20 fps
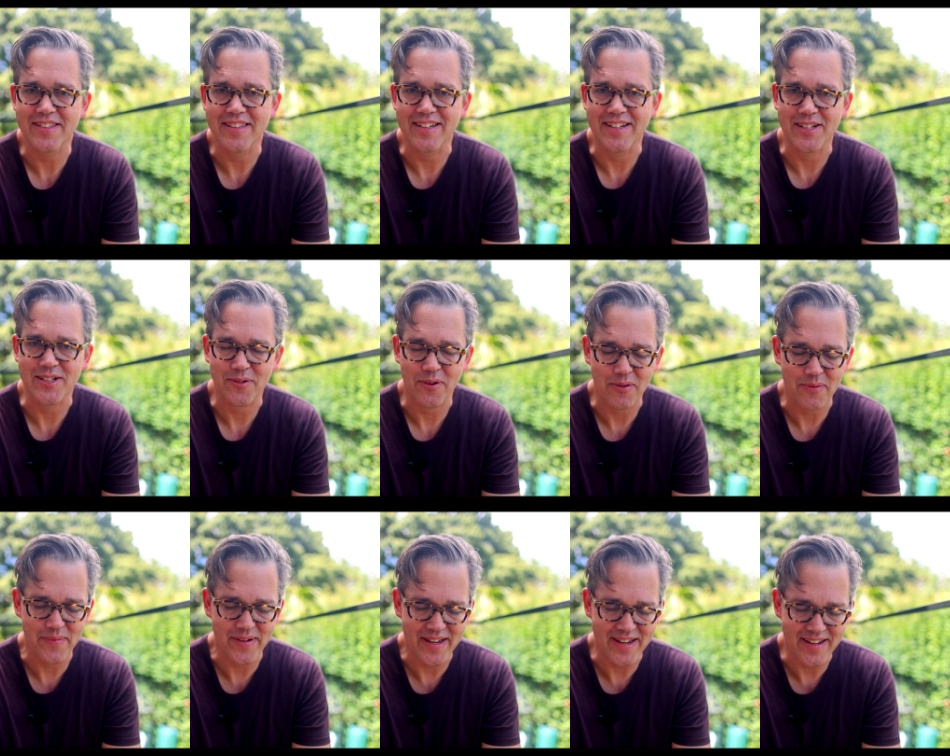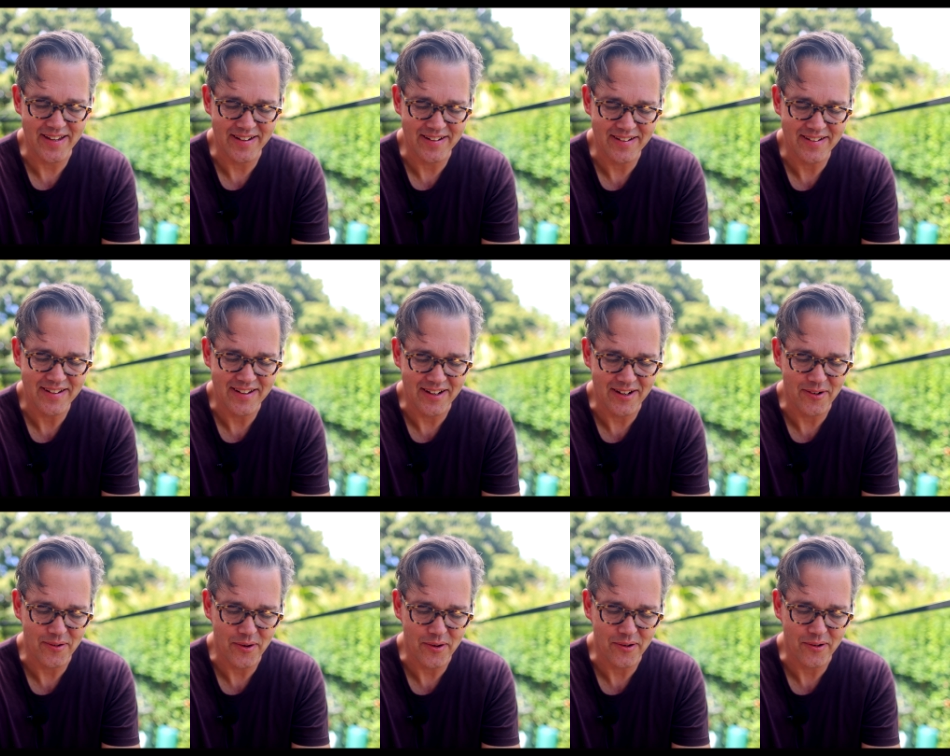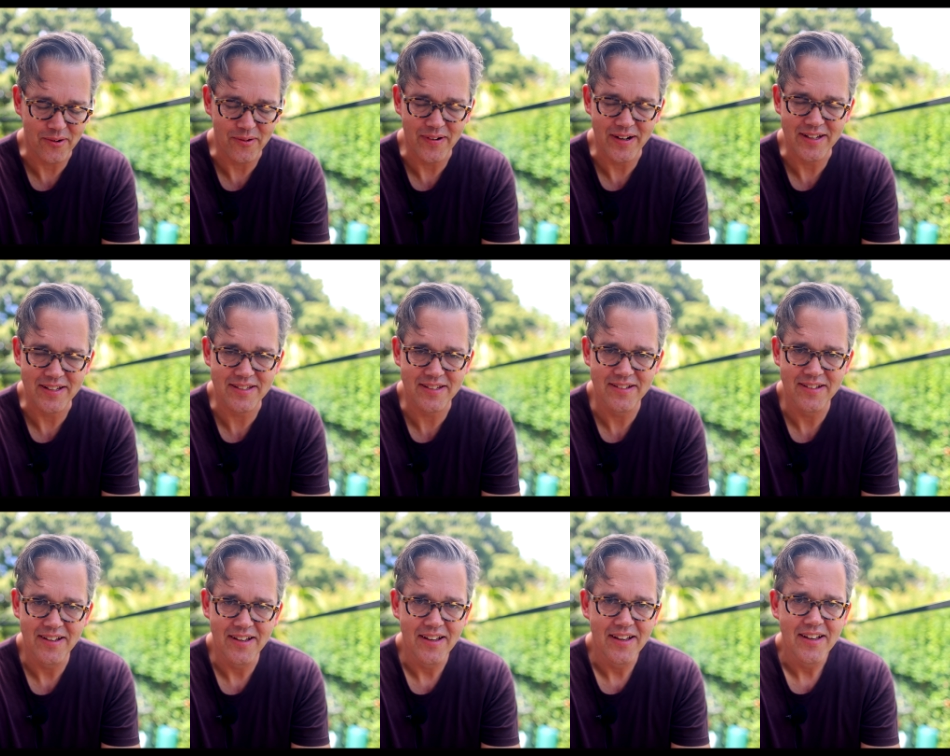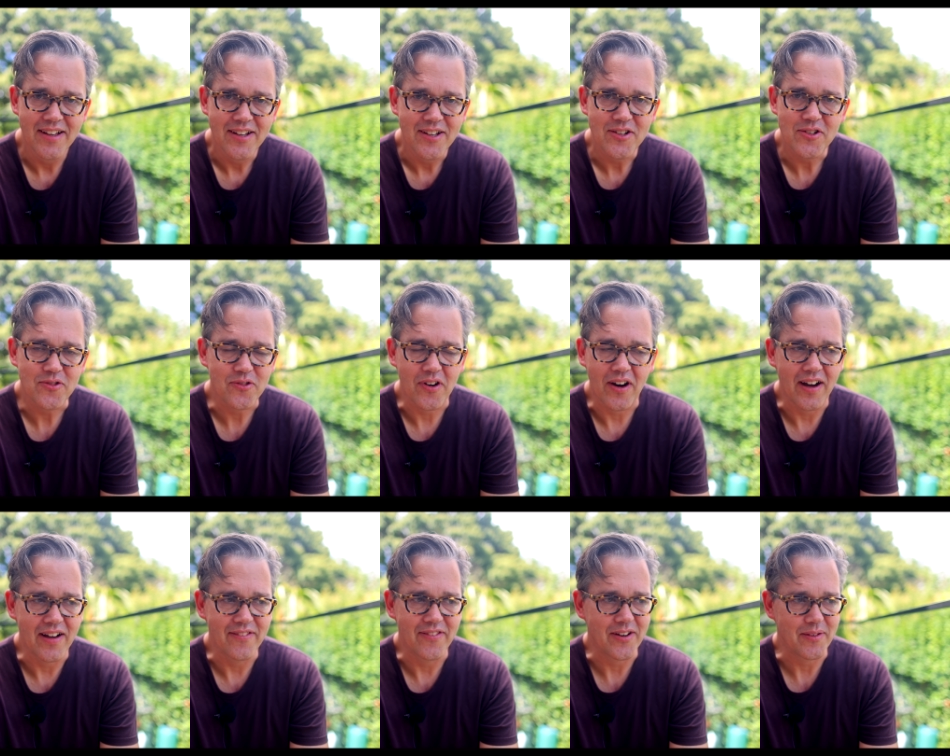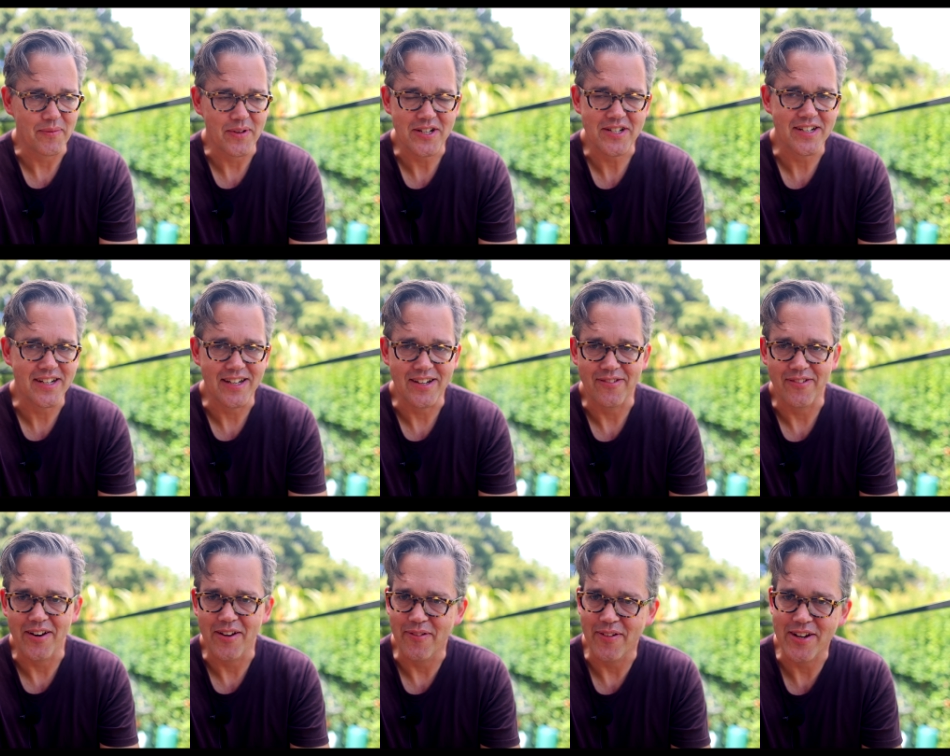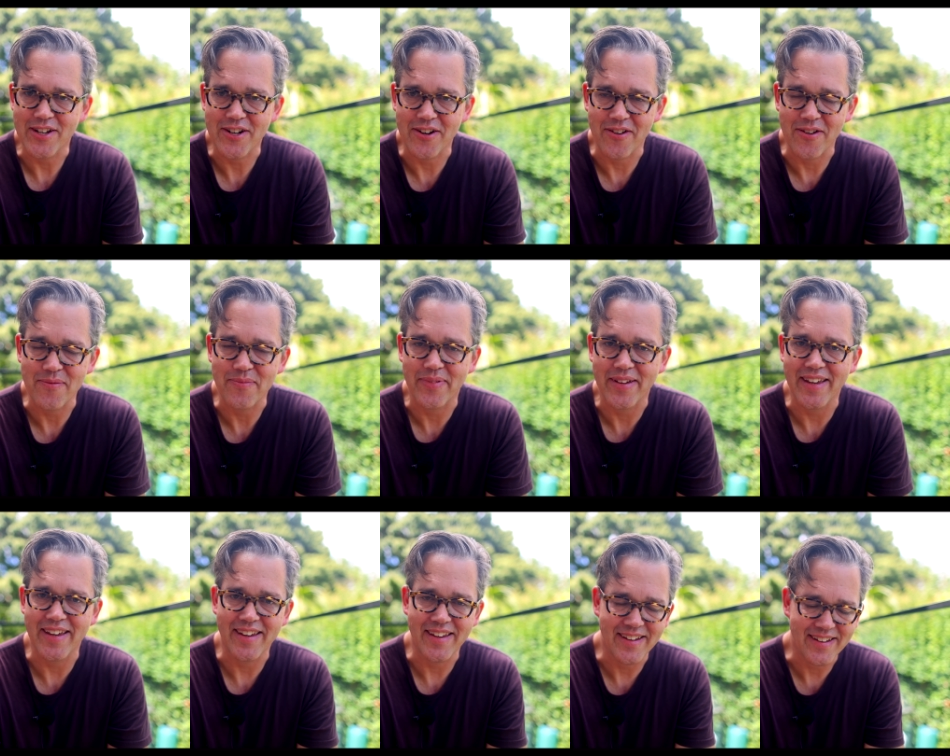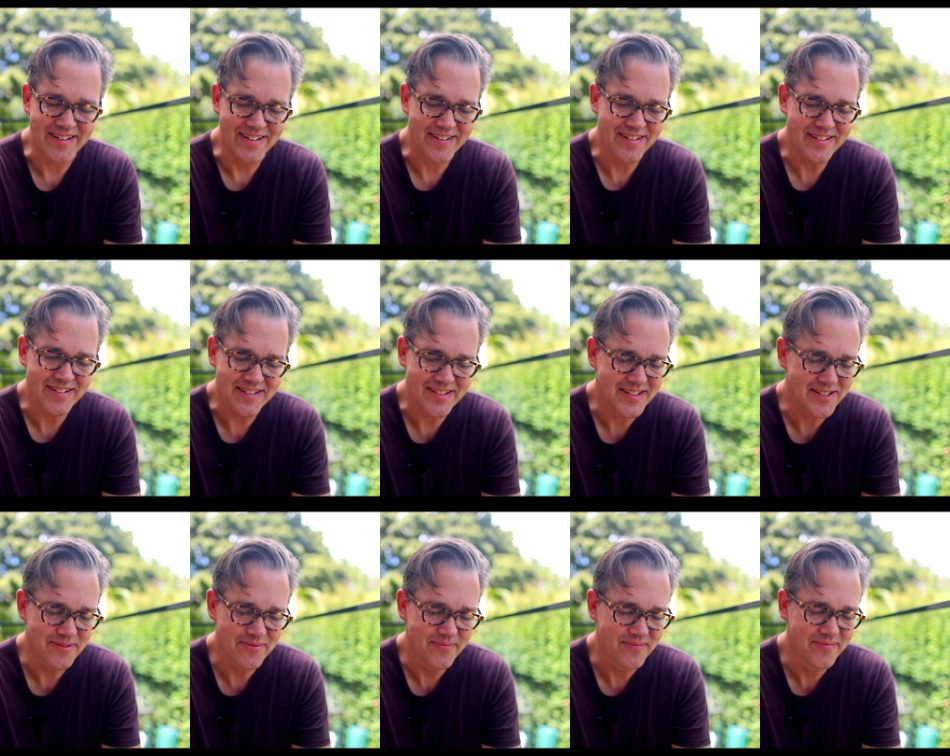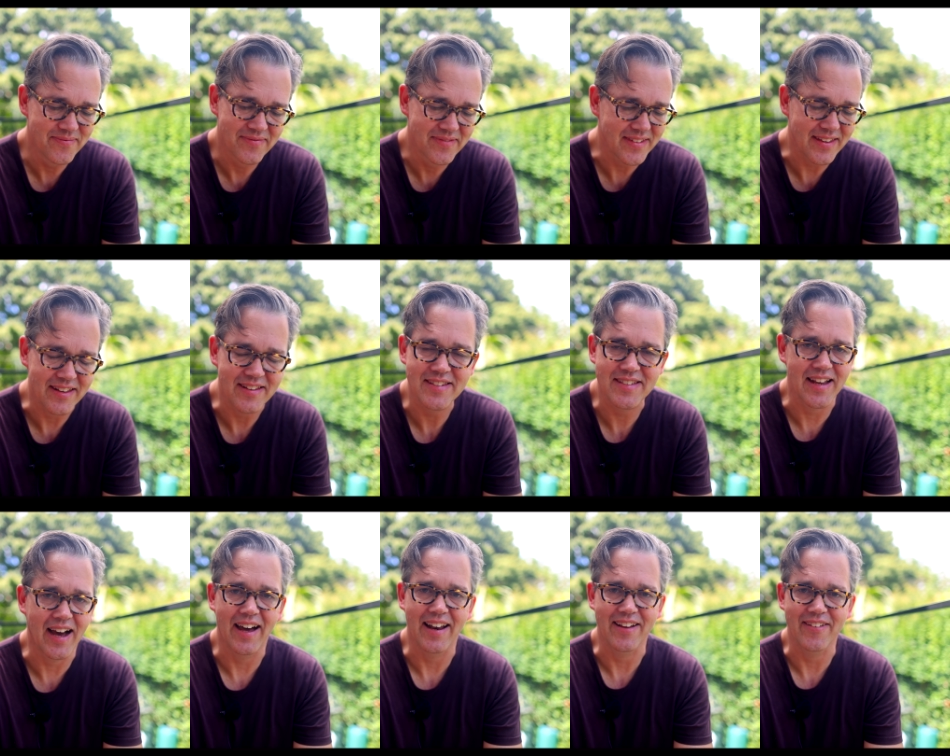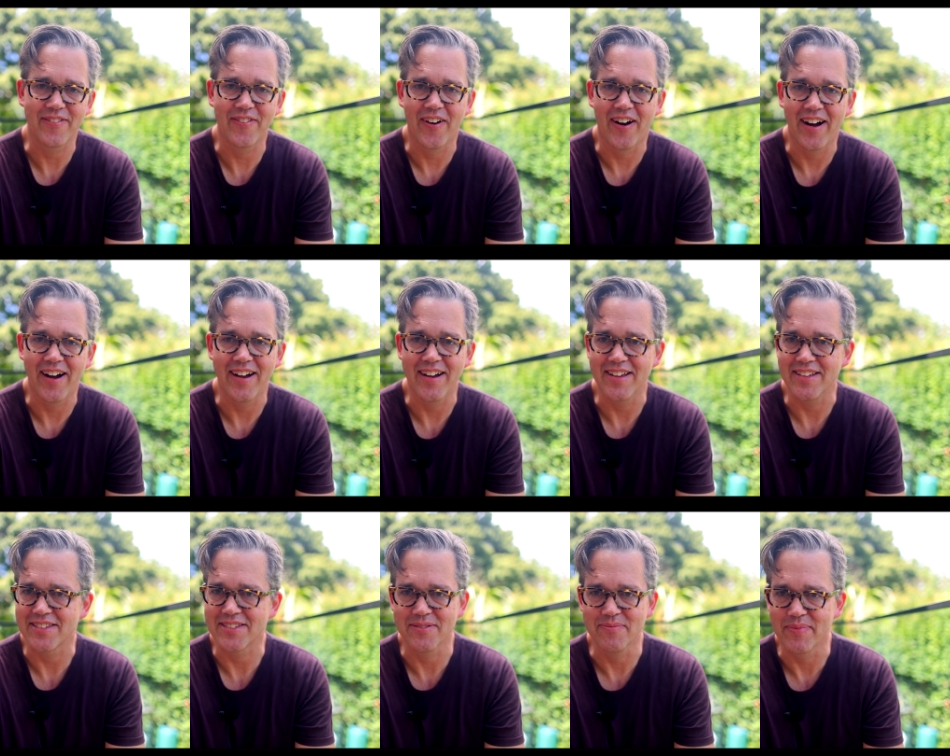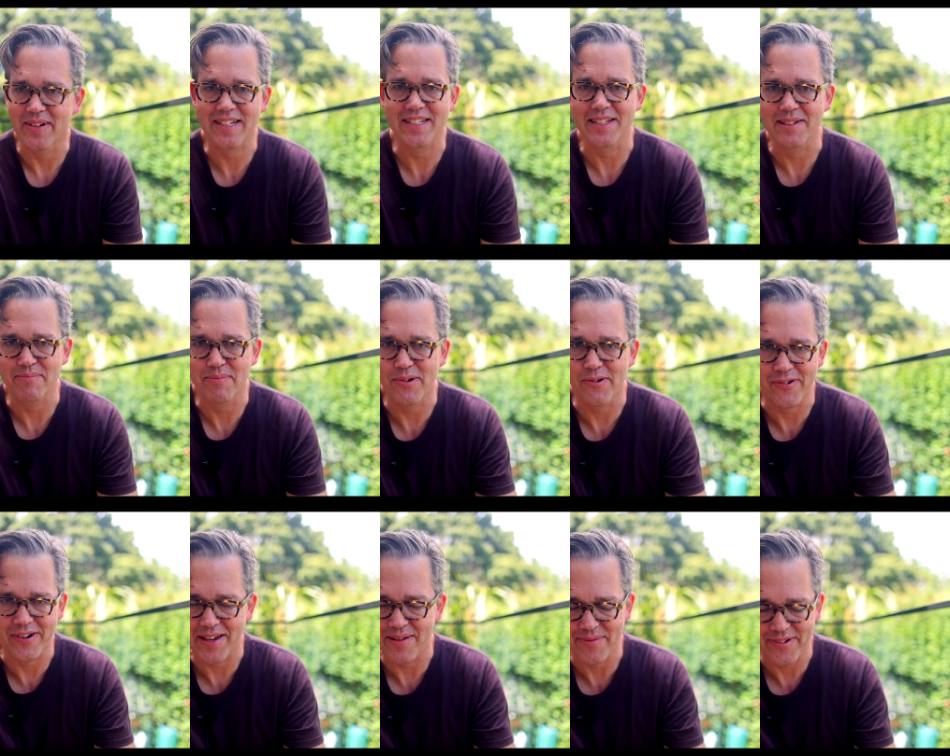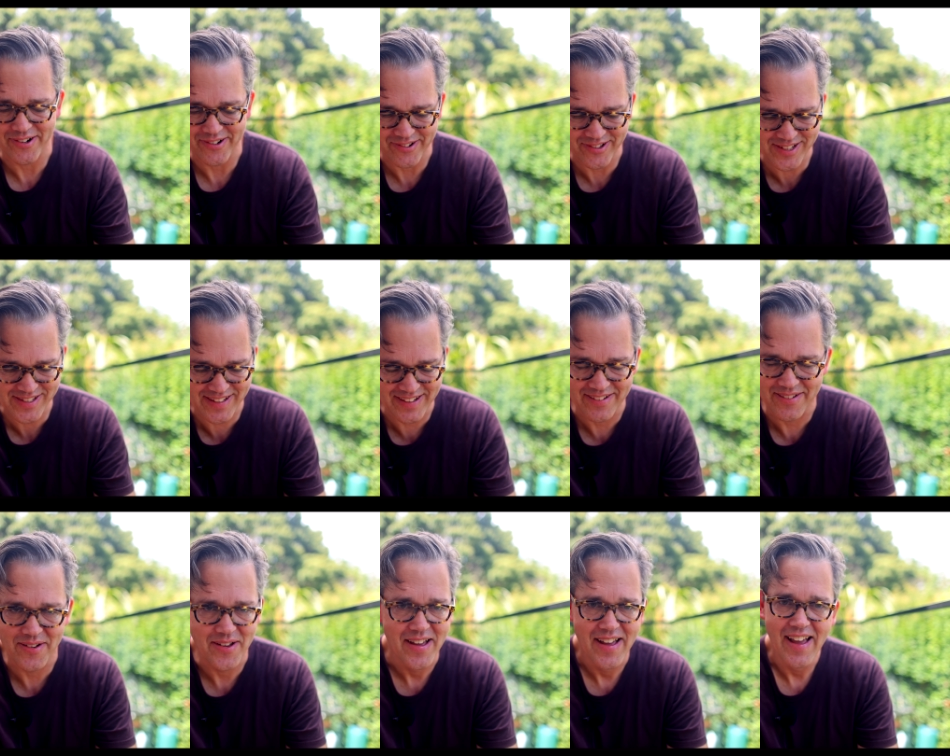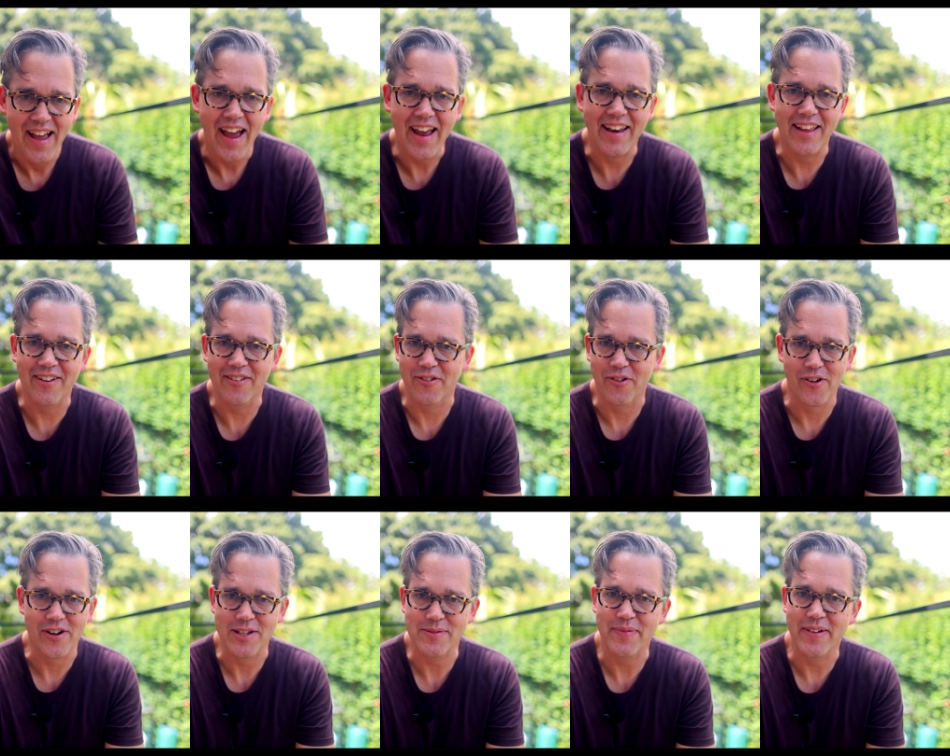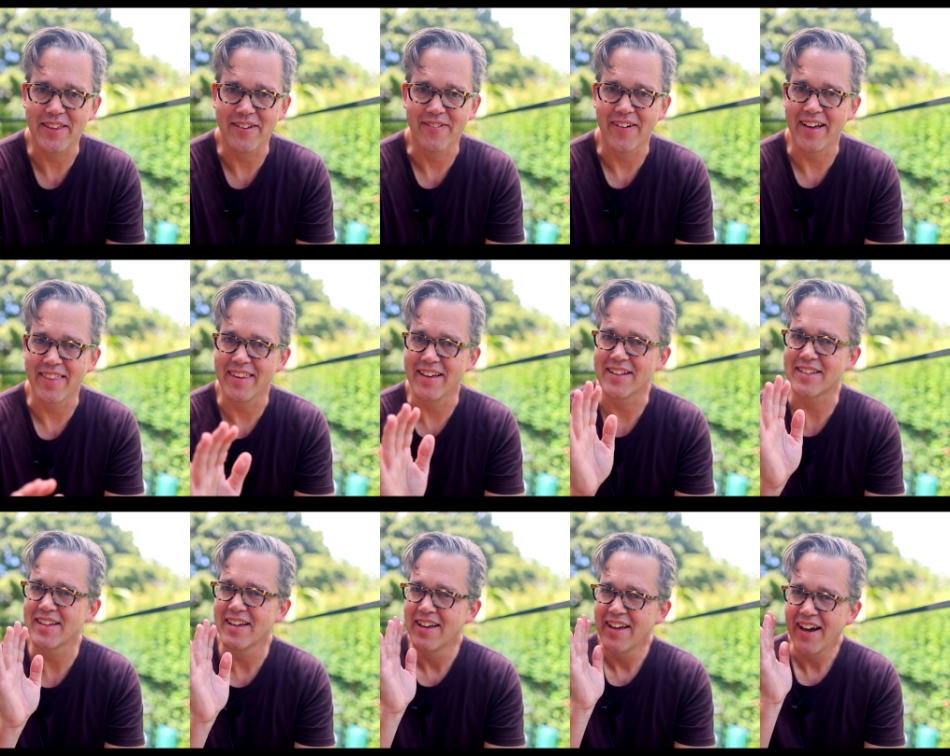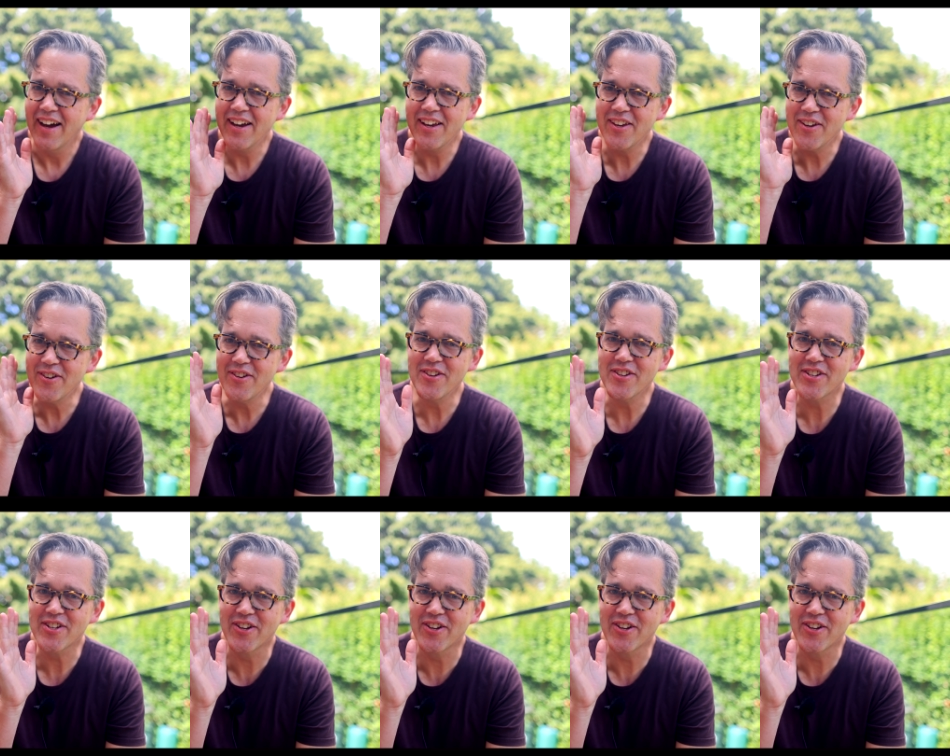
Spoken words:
things with me, and you know, we were always driving machinery we shouldn't be, and starting fires and mixing pool chemicals, and he would always be the one that's, are you